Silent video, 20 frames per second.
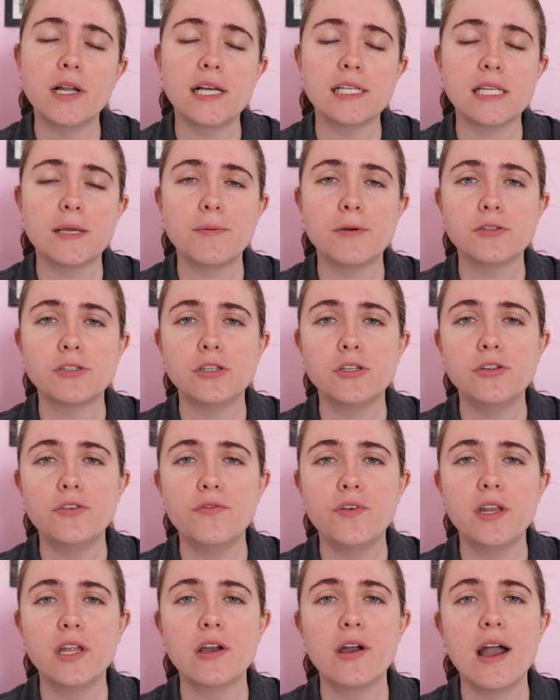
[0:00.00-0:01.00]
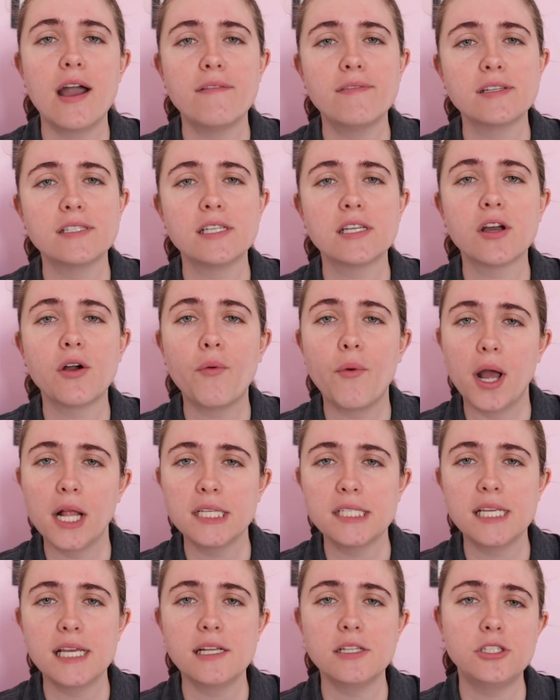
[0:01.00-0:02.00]
as I post a new video every single
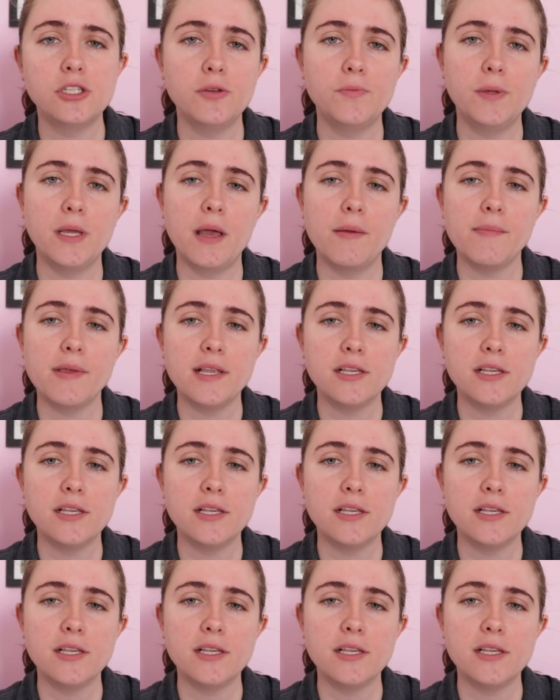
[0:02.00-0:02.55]
Wednesday at 2 p.m.